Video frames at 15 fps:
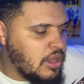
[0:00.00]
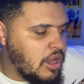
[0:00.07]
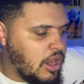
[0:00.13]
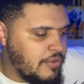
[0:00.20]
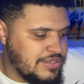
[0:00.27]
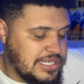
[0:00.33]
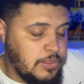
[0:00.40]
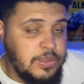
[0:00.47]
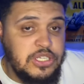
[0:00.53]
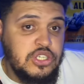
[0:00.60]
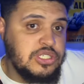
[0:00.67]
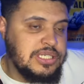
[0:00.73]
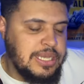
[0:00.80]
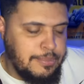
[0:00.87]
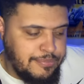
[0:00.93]
Obviously we just
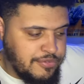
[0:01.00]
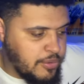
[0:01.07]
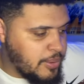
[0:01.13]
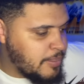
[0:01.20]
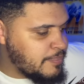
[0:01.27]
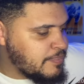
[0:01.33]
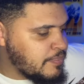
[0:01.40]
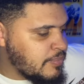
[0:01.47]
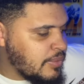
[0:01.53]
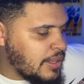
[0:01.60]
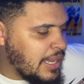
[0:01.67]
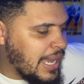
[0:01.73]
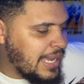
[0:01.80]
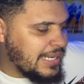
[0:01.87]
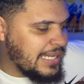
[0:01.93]
skipped through them,
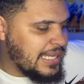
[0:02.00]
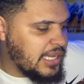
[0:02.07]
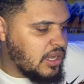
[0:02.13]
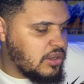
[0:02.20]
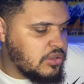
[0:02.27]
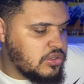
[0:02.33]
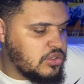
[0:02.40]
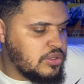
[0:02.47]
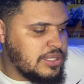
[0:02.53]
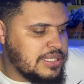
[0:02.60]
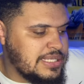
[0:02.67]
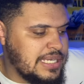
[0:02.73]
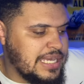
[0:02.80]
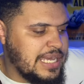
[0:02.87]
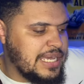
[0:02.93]
and here you can
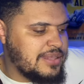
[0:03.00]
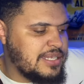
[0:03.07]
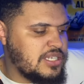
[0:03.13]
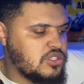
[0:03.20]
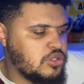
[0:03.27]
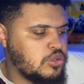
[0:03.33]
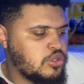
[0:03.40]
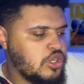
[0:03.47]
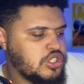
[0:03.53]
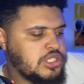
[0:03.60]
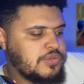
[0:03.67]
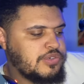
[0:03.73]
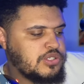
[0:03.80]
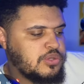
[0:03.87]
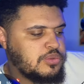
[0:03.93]
see here these two dodgy
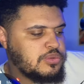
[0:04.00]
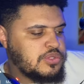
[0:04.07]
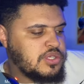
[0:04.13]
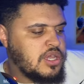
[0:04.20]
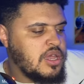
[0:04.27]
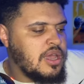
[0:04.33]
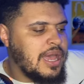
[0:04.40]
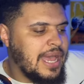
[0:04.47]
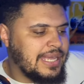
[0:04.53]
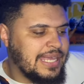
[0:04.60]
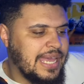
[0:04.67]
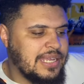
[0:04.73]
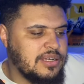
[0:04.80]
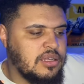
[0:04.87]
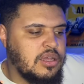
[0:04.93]
results.
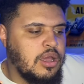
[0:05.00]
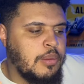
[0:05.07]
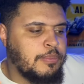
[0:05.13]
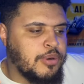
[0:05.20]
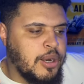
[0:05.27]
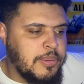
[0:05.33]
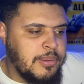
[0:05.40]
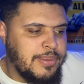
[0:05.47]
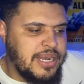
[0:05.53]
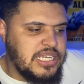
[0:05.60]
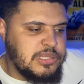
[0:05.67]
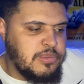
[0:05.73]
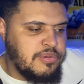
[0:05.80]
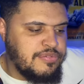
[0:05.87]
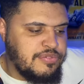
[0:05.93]
Again, proper
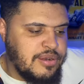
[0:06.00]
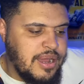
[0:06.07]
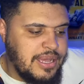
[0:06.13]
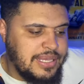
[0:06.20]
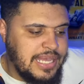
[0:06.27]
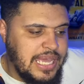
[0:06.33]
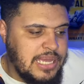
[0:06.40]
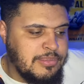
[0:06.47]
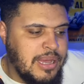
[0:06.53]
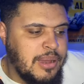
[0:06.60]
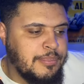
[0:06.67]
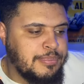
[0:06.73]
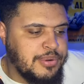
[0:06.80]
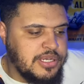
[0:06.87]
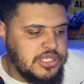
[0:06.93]
management throughout a game, I'm
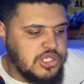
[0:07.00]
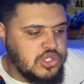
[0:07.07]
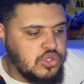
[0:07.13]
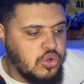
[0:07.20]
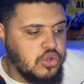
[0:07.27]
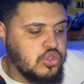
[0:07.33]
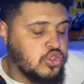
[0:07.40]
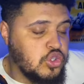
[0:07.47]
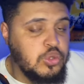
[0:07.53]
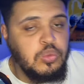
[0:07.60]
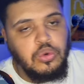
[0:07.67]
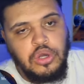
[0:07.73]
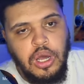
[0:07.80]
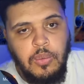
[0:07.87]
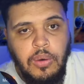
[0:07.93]
pretty sure you will
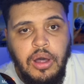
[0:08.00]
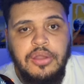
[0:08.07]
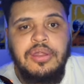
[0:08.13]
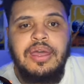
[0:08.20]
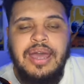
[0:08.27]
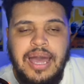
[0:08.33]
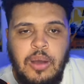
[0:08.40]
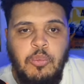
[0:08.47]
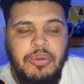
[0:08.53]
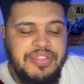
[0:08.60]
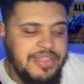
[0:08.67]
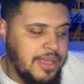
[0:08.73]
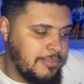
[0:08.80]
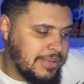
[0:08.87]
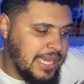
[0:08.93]
go on and win
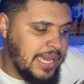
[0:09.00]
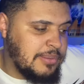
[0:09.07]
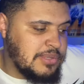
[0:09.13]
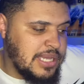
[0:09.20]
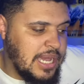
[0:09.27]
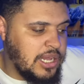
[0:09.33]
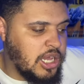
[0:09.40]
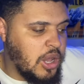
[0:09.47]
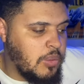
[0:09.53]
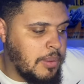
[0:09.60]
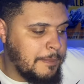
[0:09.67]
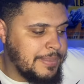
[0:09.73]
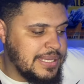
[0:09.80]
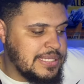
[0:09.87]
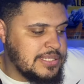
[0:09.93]
them games and go
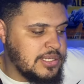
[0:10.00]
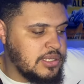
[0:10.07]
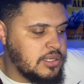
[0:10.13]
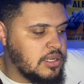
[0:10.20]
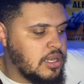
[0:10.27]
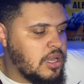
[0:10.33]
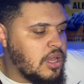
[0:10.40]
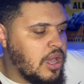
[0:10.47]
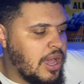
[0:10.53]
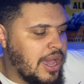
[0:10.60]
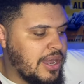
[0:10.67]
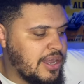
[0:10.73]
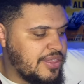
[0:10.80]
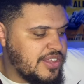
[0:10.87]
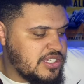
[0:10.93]
unbeaten.
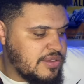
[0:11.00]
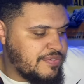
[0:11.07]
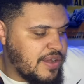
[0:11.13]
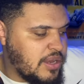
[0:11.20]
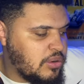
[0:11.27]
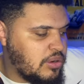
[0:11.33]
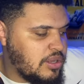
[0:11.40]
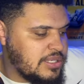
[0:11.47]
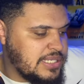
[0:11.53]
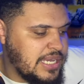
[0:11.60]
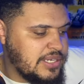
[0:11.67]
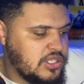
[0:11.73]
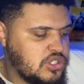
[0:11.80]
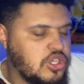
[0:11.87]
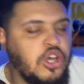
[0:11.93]
And then there's a final loss here
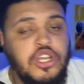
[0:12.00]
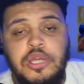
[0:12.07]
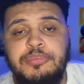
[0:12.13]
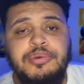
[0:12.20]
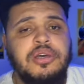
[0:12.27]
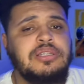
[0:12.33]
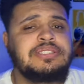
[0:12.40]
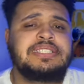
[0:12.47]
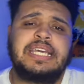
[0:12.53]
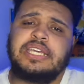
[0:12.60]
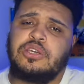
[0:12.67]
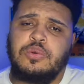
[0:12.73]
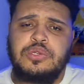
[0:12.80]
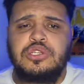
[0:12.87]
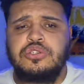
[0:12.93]
to Tottenham, but City
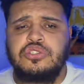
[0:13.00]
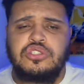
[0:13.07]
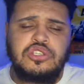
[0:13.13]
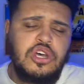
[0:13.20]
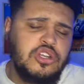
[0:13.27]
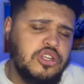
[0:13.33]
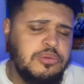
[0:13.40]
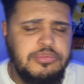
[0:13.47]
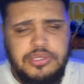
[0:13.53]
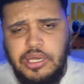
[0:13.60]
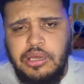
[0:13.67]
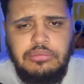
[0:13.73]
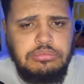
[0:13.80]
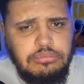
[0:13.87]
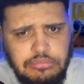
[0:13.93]
always lose to Tottenham,
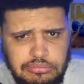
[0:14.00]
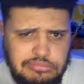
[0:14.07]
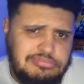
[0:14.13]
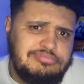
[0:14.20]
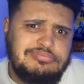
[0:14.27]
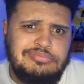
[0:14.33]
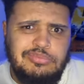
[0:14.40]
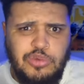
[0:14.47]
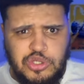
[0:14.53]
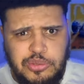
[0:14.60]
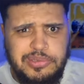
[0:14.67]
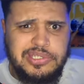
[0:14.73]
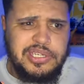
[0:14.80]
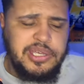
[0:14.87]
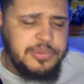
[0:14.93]
so what do you
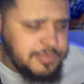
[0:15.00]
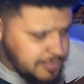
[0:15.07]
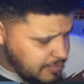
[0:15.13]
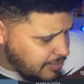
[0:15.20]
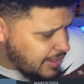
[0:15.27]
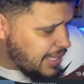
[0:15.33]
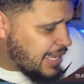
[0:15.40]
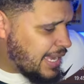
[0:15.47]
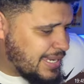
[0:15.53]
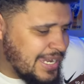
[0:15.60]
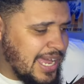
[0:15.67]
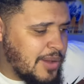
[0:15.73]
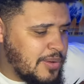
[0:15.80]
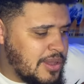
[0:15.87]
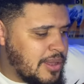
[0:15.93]
want me to do? And
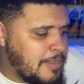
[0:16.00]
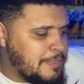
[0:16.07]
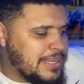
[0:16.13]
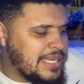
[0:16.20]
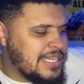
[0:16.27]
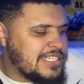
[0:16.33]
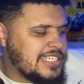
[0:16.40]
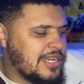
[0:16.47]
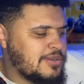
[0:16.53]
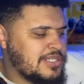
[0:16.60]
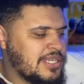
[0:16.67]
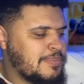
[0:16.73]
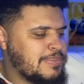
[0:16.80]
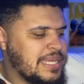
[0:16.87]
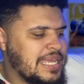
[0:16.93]
now beating Chelsea
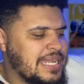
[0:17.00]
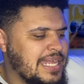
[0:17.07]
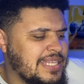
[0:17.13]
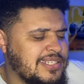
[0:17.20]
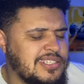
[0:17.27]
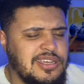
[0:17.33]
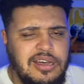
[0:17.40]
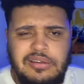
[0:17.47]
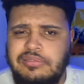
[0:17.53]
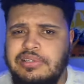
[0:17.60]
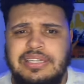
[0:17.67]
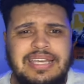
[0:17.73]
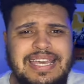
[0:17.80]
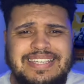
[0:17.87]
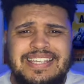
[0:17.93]
and beating Inter,
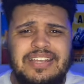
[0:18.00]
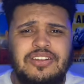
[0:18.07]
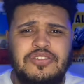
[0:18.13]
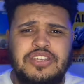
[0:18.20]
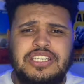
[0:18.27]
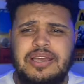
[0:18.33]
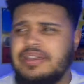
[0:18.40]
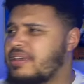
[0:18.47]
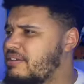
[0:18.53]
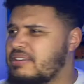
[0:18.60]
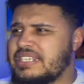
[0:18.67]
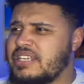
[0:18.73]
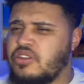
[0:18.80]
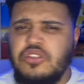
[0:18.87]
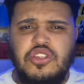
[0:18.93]
is that not
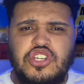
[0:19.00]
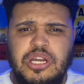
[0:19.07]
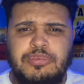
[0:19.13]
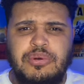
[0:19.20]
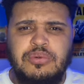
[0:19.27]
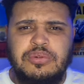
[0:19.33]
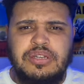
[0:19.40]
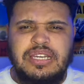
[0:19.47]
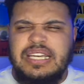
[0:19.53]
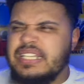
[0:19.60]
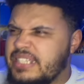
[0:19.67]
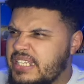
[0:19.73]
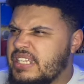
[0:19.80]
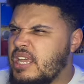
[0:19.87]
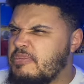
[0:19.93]
the treble?
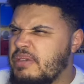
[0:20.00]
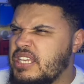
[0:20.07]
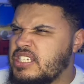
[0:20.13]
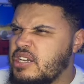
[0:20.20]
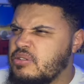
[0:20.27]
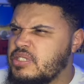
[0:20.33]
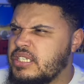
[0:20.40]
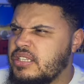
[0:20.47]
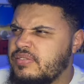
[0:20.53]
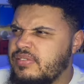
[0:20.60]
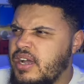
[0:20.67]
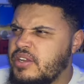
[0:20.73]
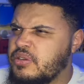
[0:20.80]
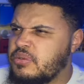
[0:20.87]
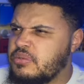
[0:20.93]
Didn't they beat Chelsea in the
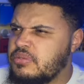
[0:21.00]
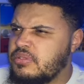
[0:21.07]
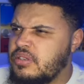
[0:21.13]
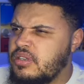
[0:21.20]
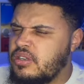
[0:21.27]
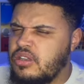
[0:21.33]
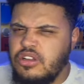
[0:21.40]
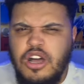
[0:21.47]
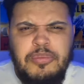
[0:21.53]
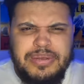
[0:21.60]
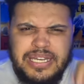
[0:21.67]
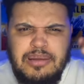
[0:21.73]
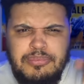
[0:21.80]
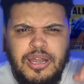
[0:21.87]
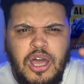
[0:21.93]
final? Comment
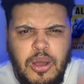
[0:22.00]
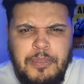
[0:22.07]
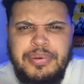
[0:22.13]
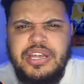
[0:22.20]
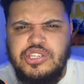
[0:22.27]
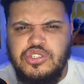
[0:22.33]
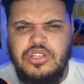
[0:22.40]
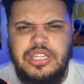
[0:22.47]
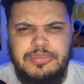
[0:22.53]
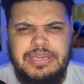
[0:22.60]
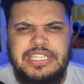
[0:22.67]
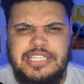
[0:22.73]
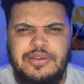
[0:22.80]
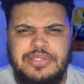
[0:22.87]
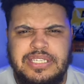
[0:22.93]
down below. I'm pretty sure they beat
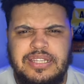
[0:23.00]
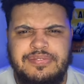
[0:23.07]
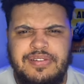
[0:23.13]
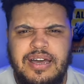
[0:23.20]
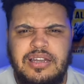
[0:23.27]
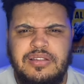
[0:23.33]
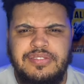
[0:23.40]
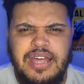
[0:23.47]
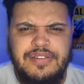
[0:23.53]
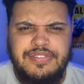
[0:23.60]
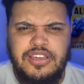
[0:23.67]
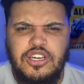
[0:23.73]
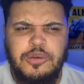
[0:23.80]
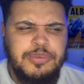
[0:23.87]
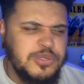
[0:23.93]
Chelsea in the final of the FA
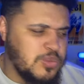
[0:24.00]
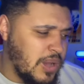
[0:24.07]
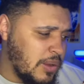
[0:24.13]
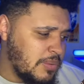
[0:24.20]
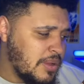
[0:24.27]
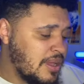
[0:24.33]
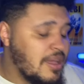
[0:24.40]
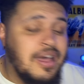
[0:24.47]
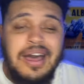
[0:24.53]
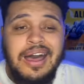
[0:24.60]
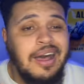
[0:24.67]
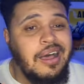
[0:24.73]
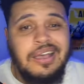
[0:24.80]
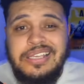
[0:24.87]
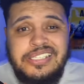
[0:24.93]
Cup as well.
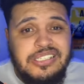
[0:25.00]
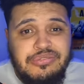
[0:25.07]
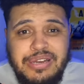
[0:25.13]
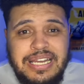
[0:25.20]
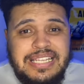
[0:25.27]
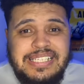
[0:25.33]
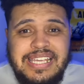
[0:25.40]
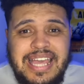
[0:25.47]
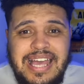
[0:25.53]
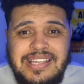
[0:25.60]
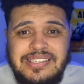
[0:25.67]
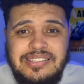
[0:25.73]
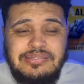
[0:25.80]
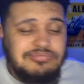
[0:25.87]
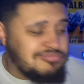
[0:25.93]
It's as real as it gets.